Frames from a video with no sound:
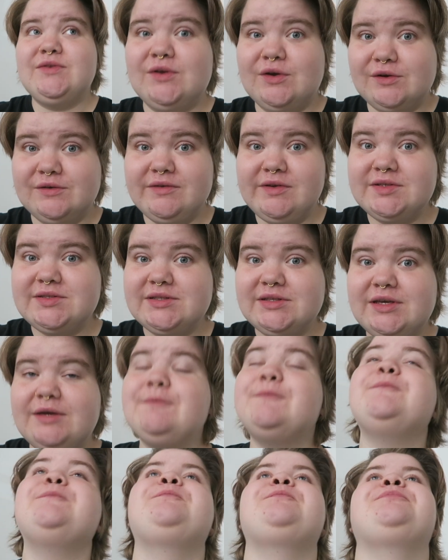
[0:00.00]
obviously.
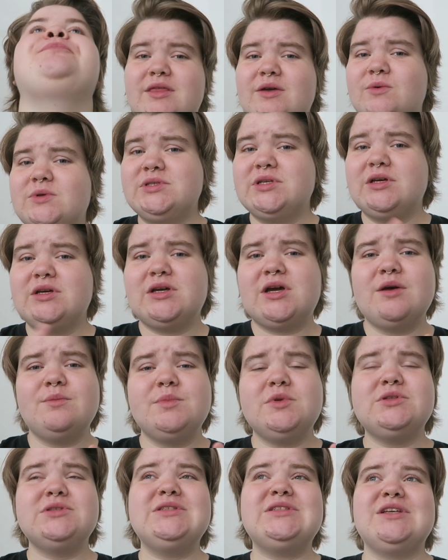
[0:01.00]
There was a
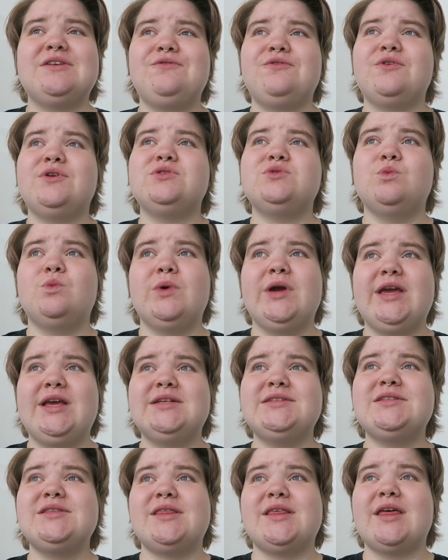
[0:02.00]
couple different
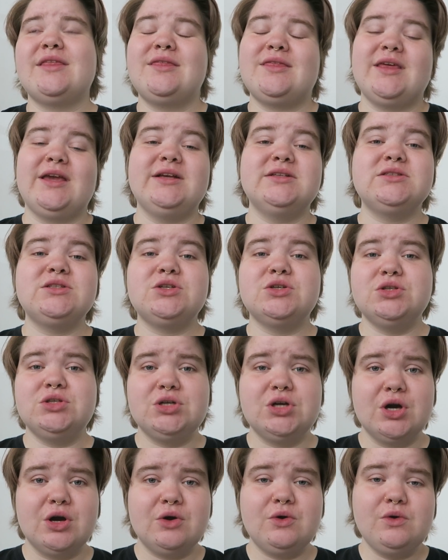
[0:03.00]
ways that things could
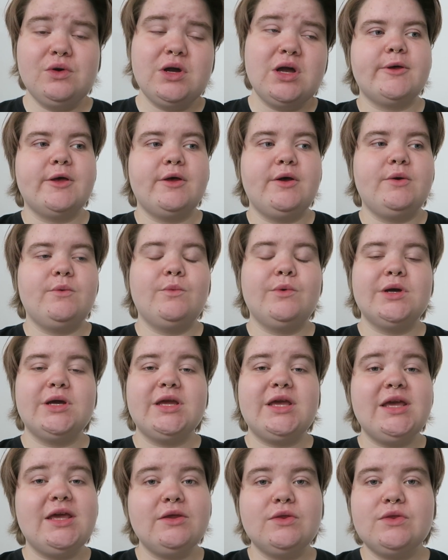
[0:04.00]
go, but what
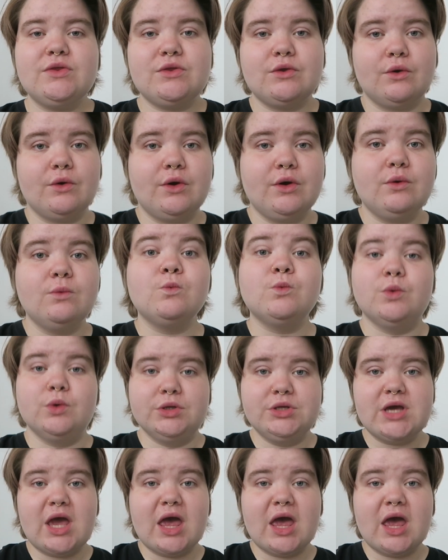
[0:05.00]
he thought would